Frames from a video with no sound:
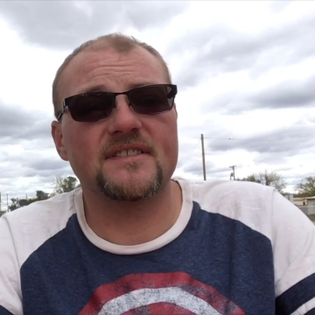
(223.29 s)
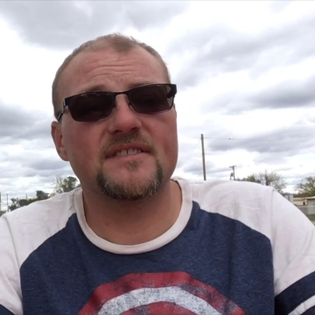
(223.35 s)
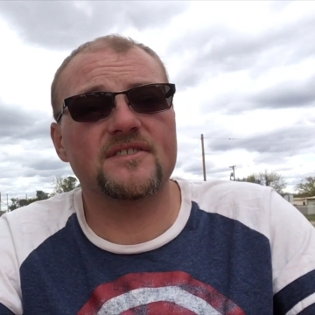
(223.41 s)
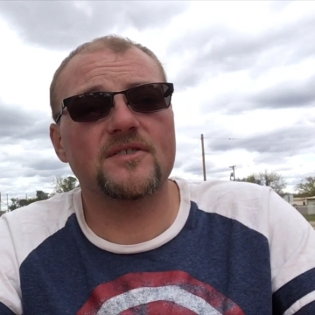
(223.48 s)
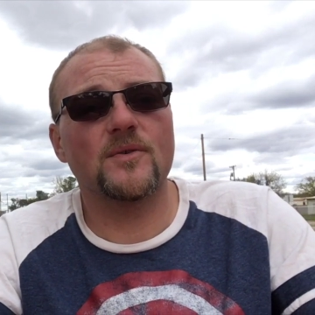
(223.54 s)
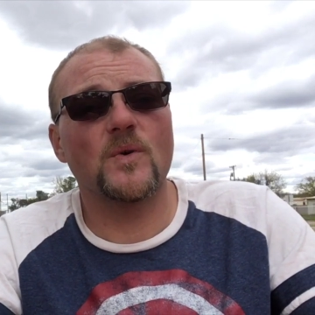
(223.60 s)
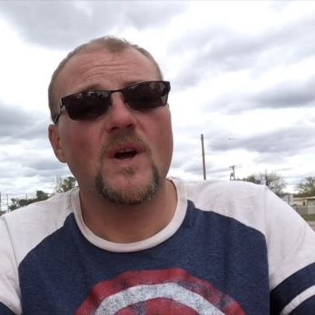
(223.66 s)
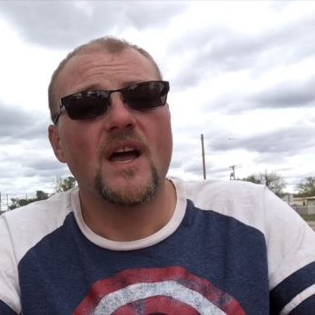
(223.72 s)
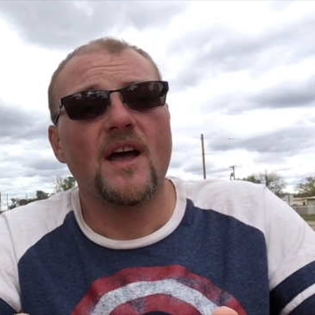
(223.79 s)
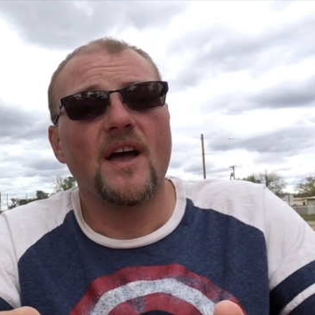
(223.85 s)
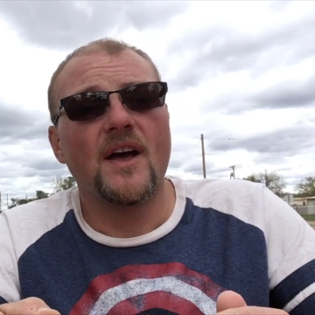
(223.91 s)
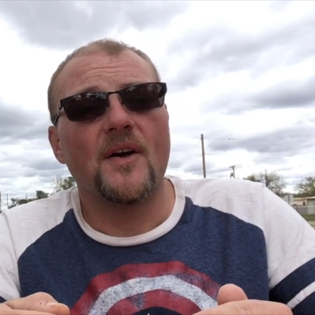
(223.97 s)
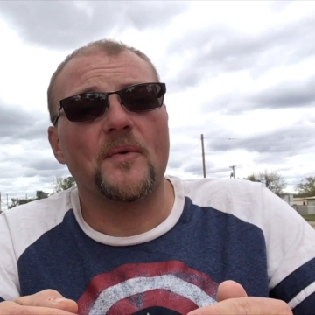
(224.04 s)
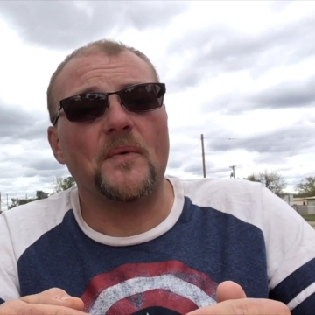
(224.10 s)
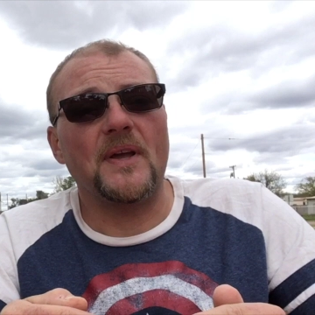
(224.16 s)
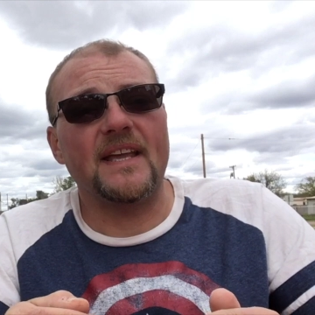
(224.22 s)
And so
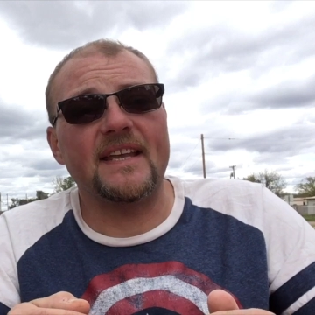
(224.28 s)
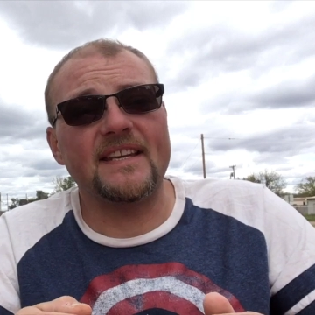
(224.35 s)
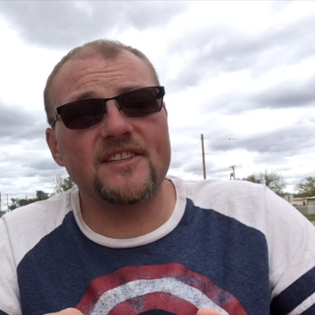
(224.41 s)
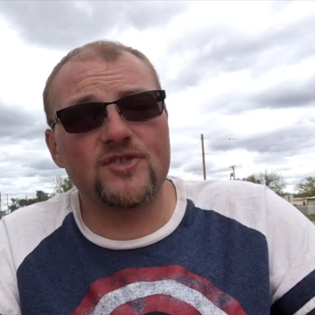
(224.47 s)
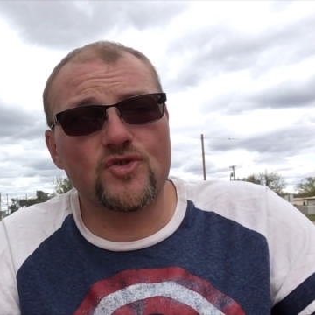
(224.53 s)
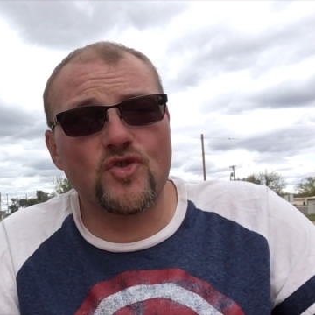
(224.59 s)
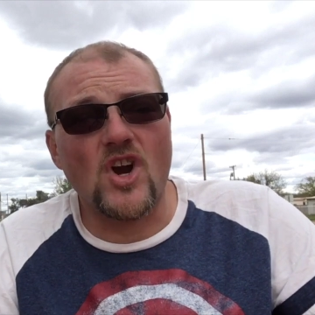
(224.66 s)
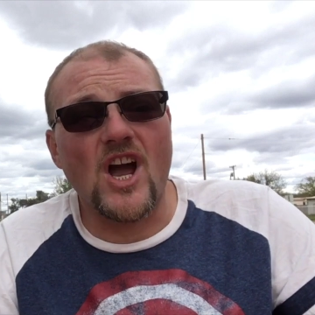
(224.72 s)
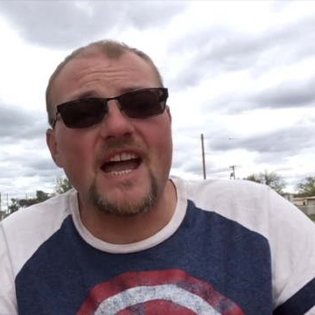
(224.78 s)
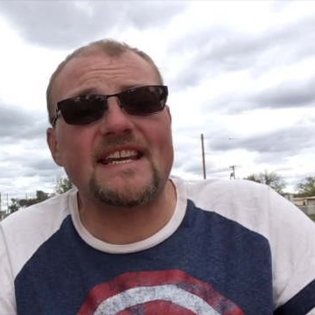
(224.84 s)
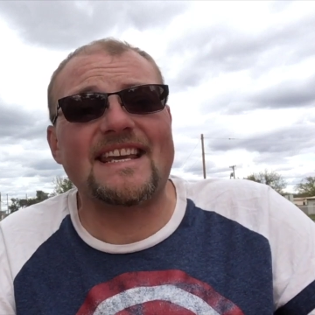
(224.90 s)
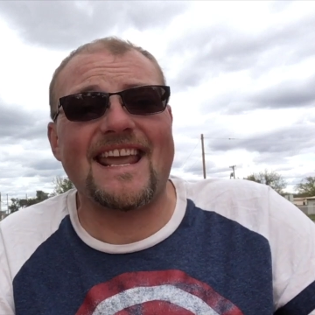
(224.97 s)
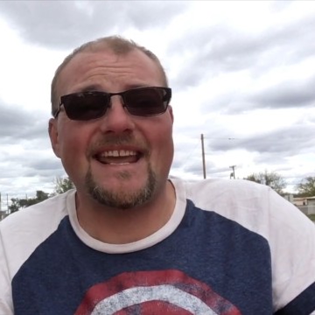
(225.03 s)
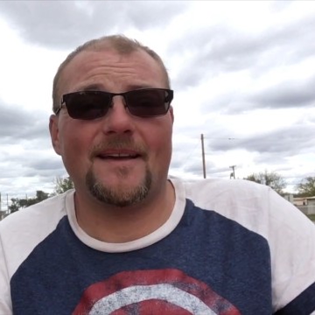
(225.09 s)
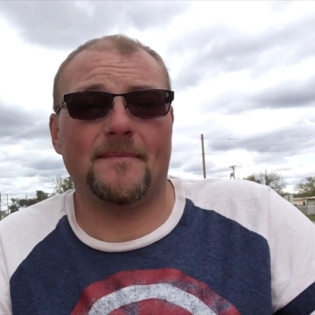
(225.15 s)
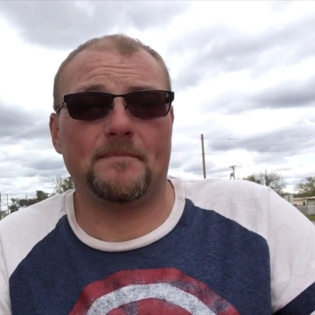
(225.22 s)
it is dry
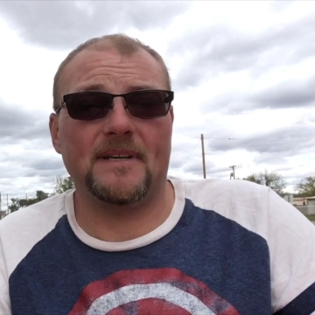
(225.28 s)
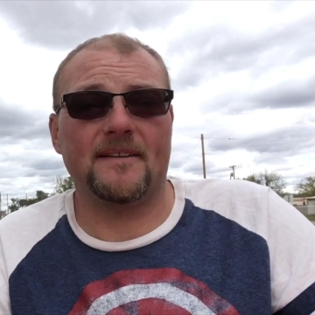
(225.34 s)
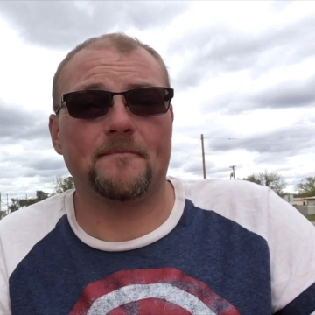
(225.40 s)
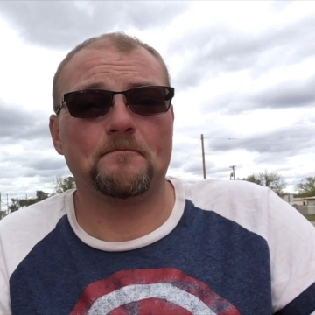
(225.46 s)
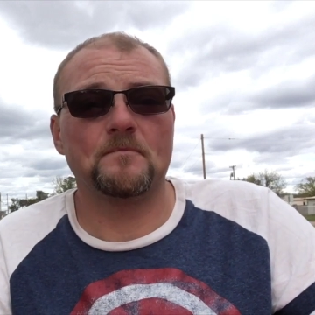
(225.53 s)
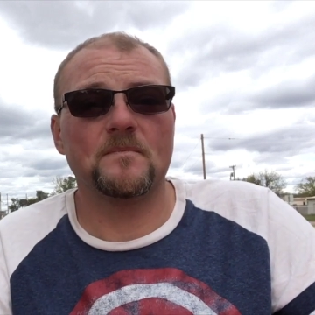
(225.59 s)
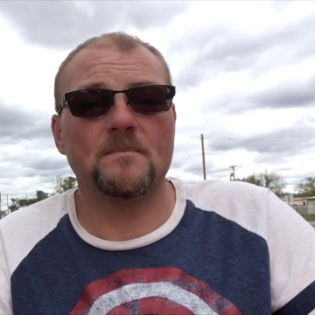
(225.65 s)
camping.